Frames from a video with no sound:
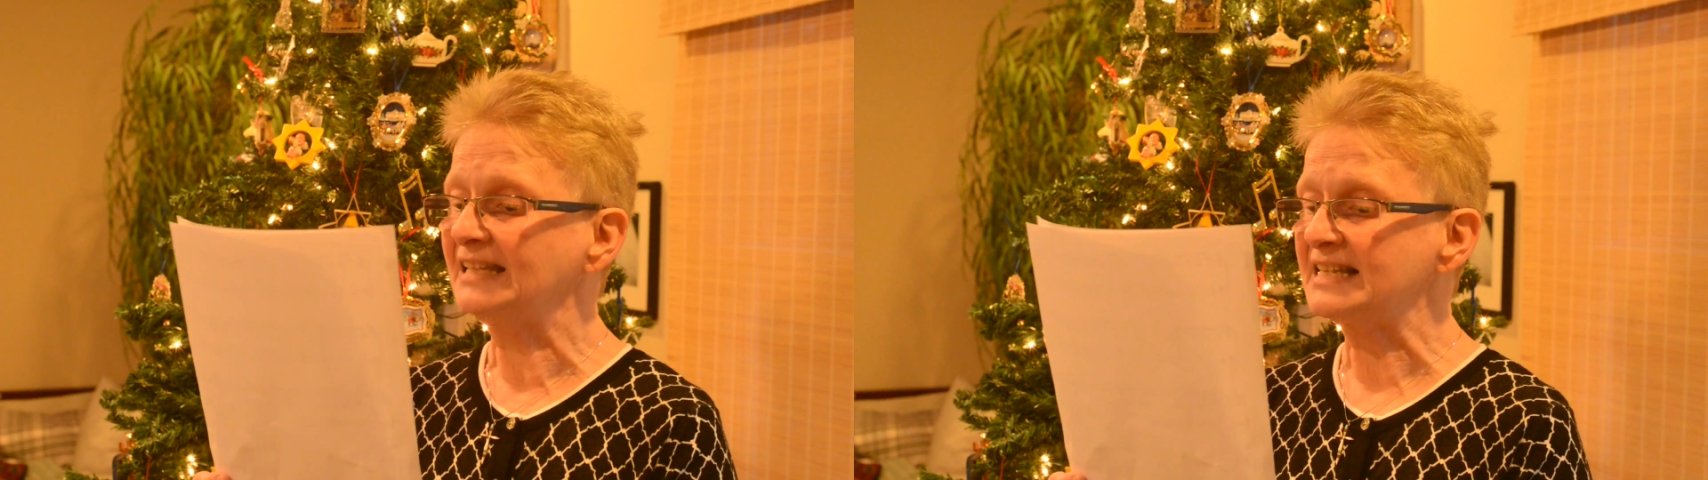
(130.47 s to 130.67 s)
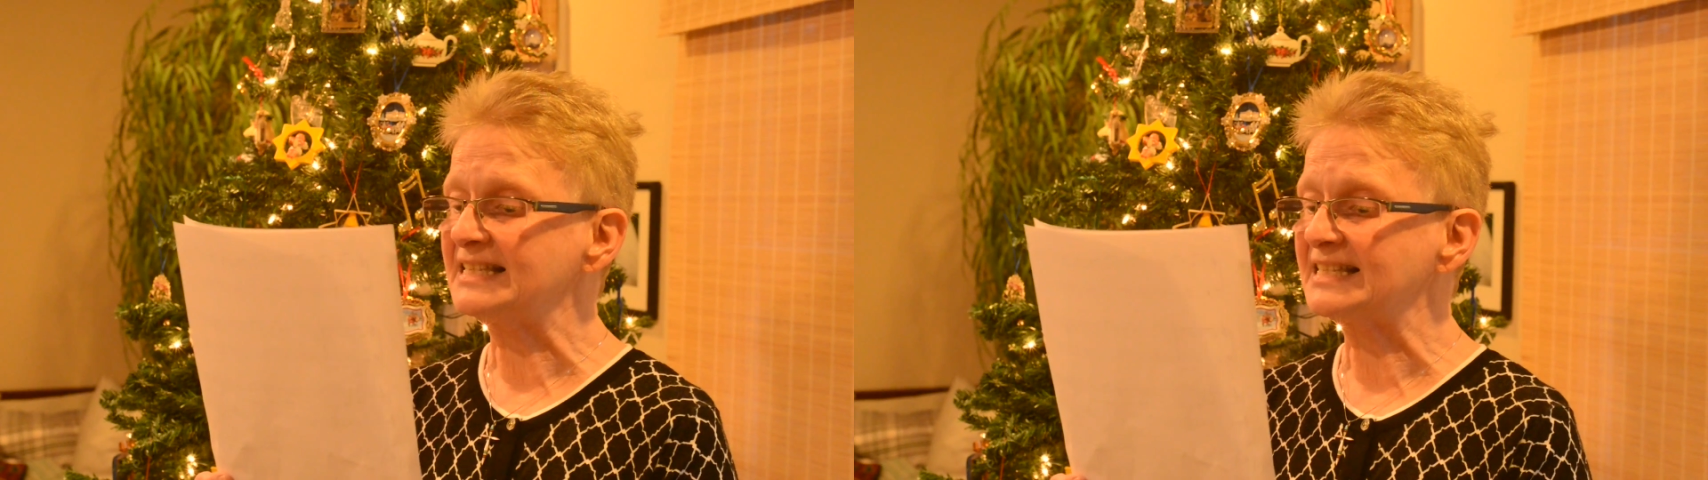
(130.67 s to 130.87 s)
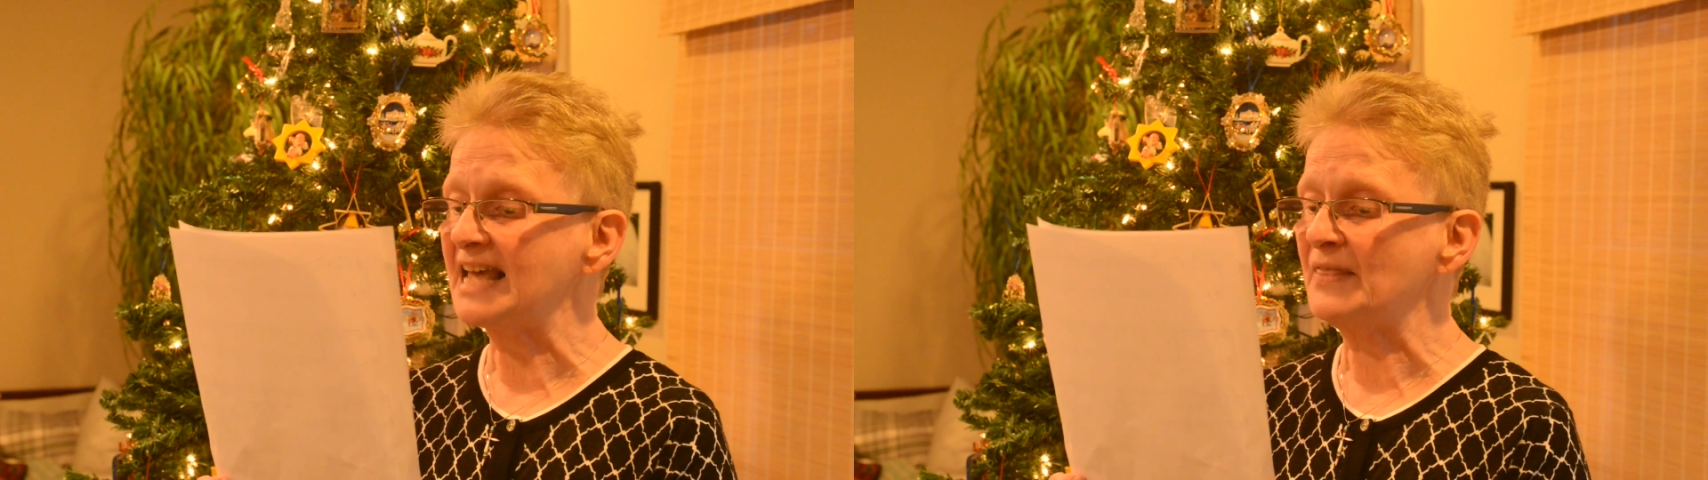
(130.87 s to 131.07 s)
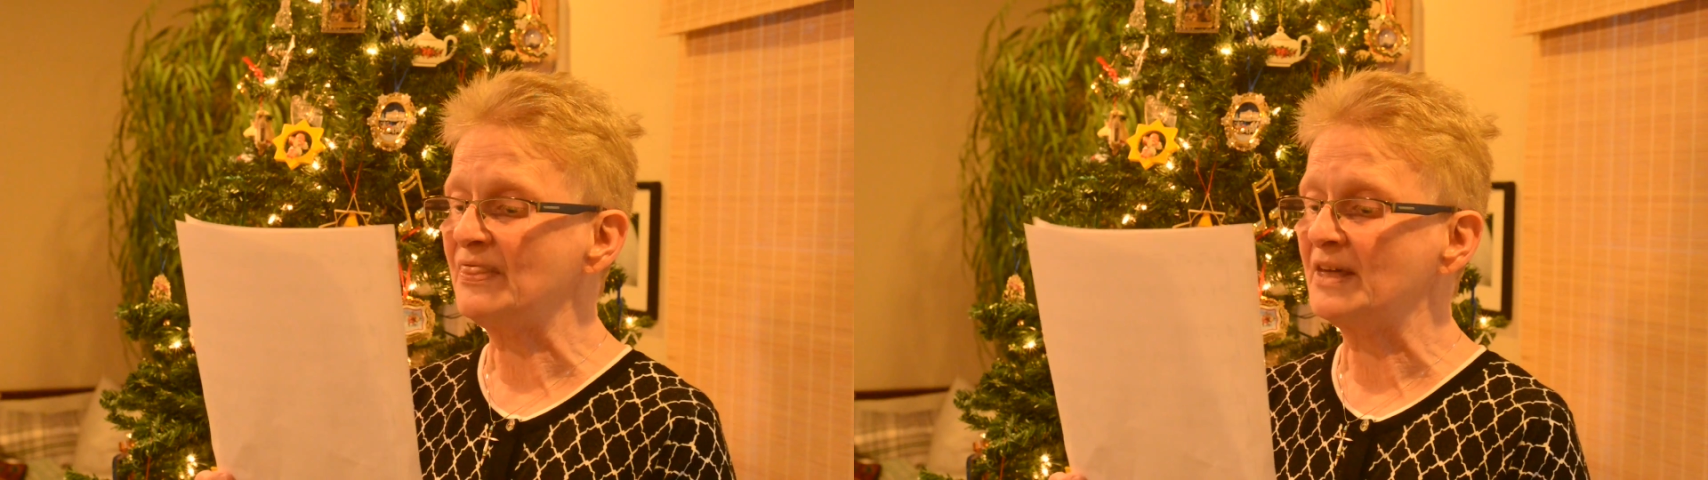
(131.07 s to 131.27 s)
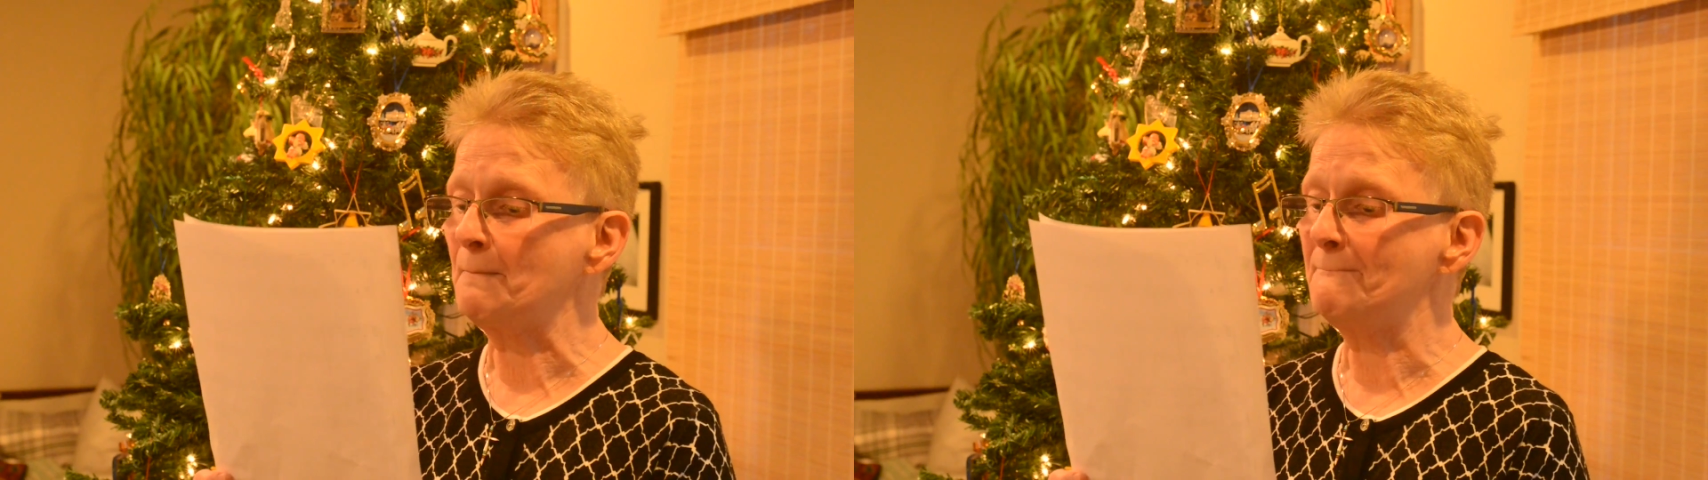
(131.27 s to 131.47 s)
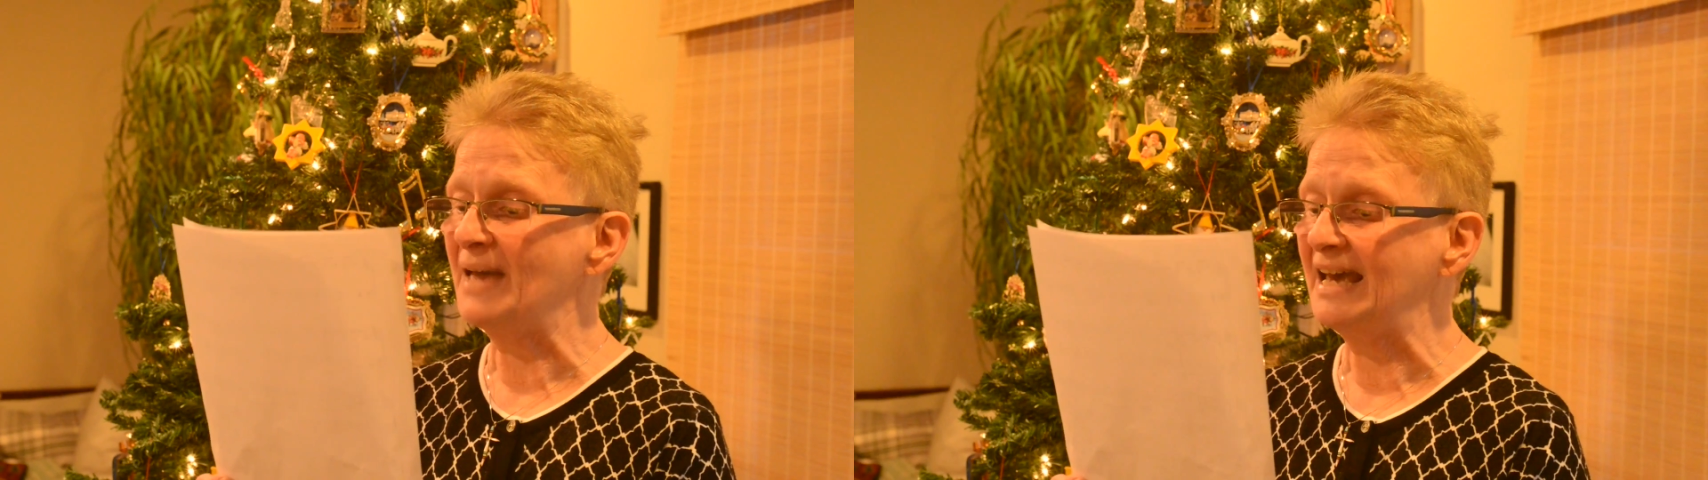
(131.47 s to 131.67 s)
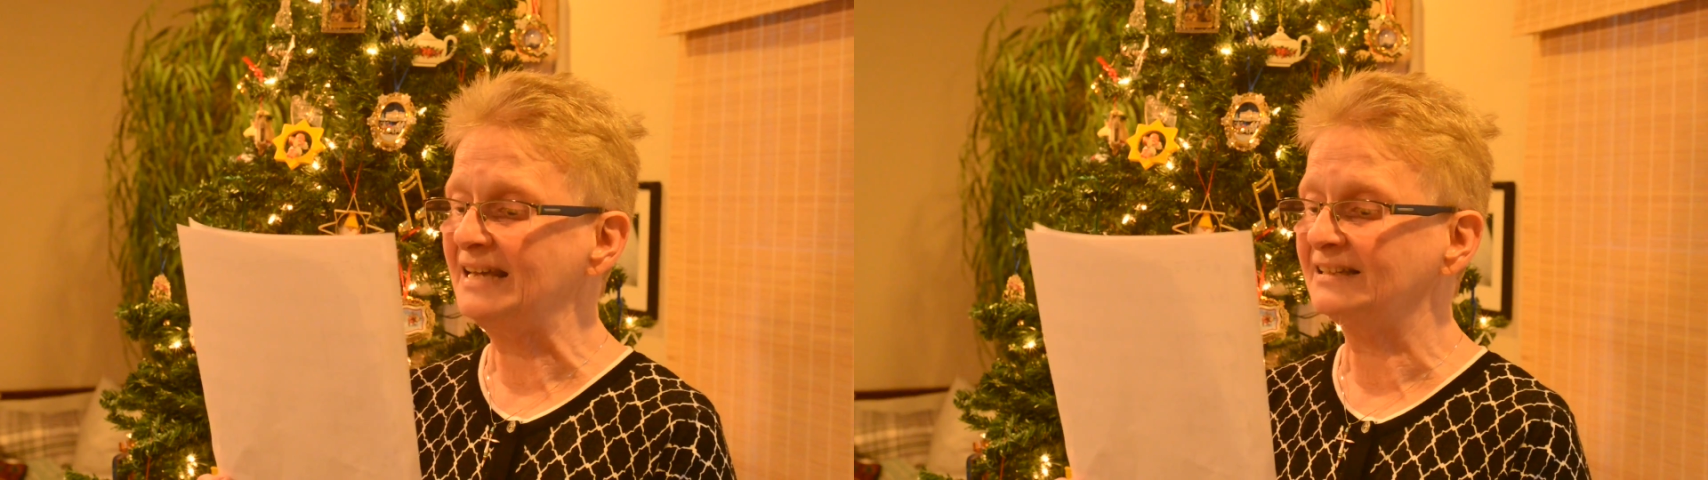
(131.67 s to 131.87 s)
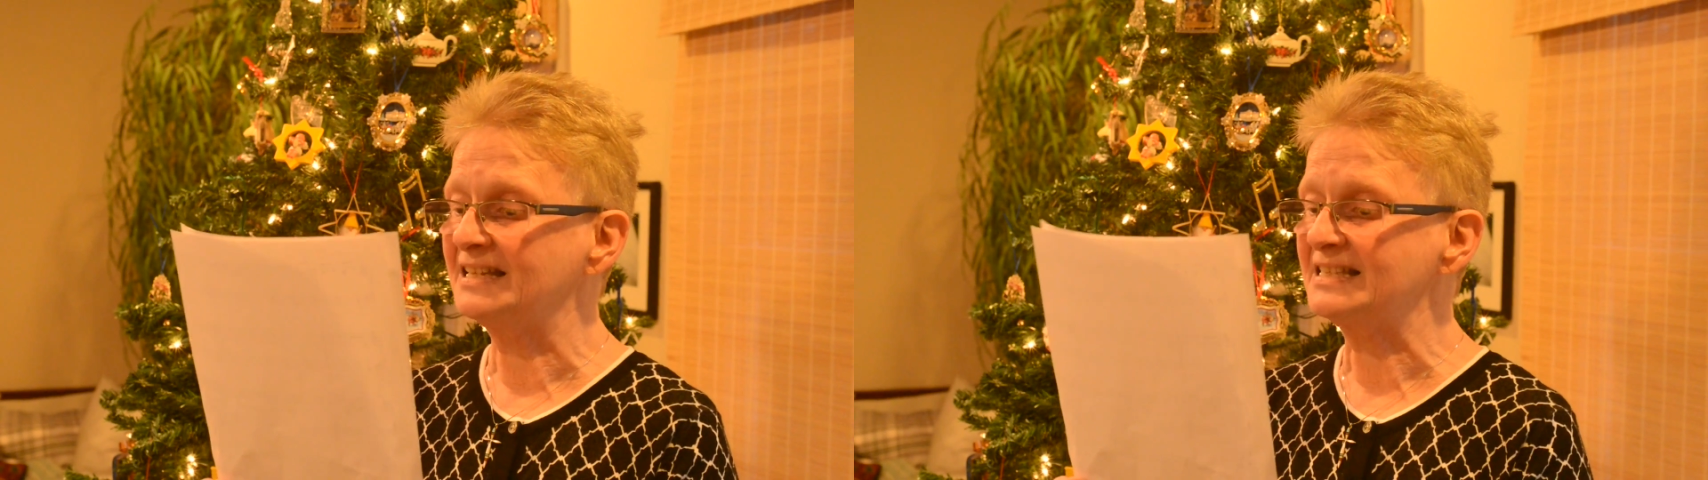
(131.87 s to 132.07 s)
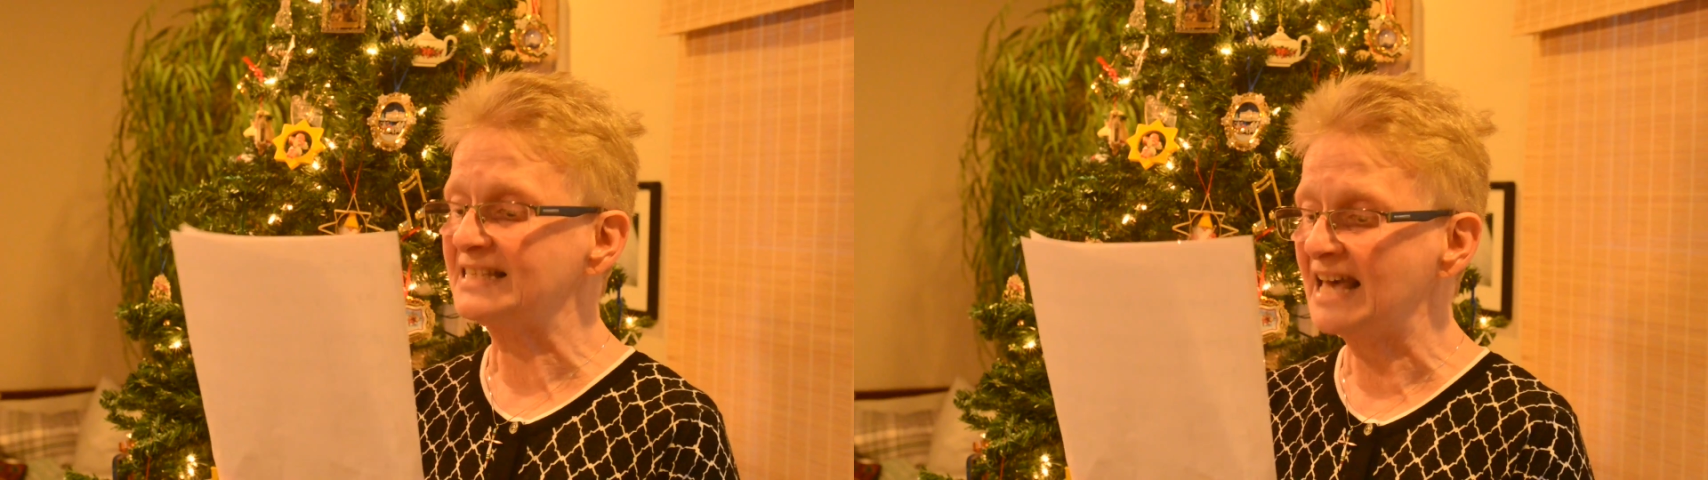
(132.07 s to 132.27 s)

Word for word: Let's send the Palins,